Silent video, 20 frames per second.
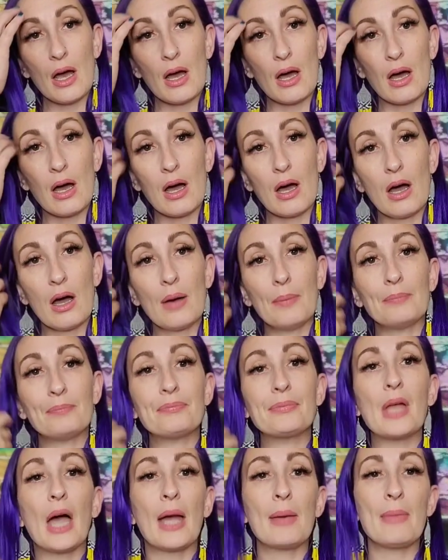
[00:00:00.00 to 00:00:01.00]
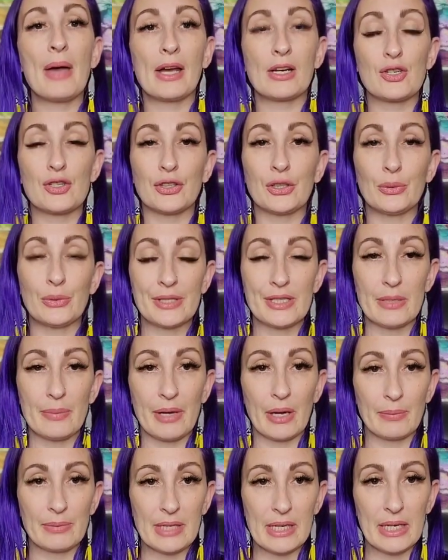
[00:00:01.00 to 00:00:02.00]
I'm actually going to
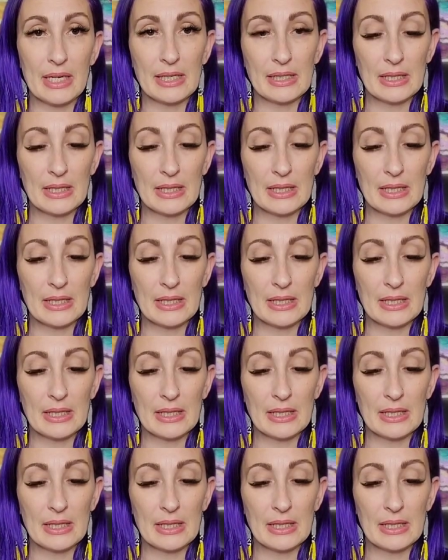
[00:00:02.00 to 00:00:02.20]
be updating